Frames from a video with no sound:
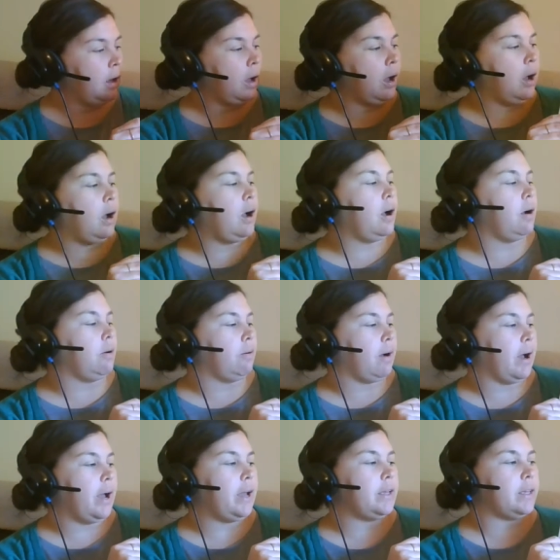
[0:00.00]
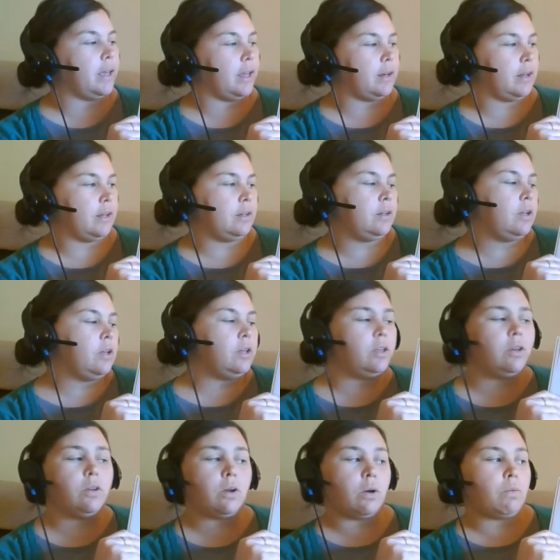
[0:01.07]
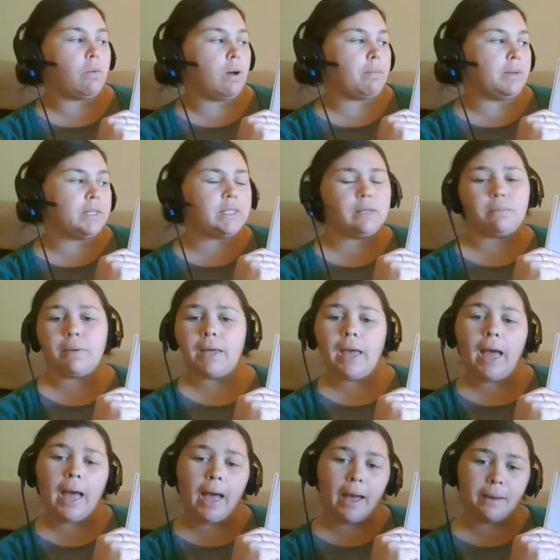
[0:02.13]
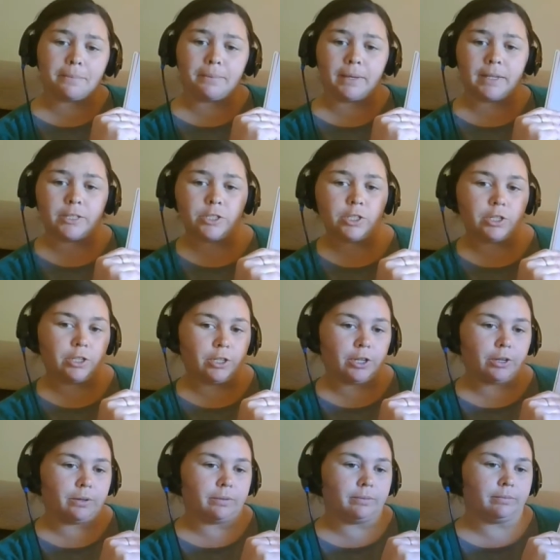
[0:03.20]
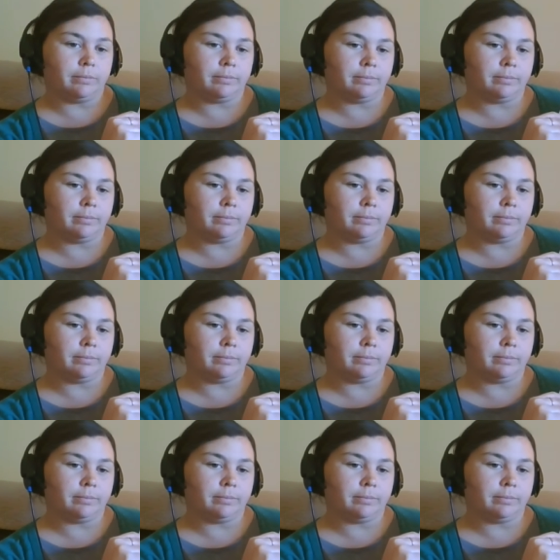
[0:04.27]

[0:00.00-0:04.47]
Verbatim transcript: Oh, I get it. You don't want me to be happy, do you?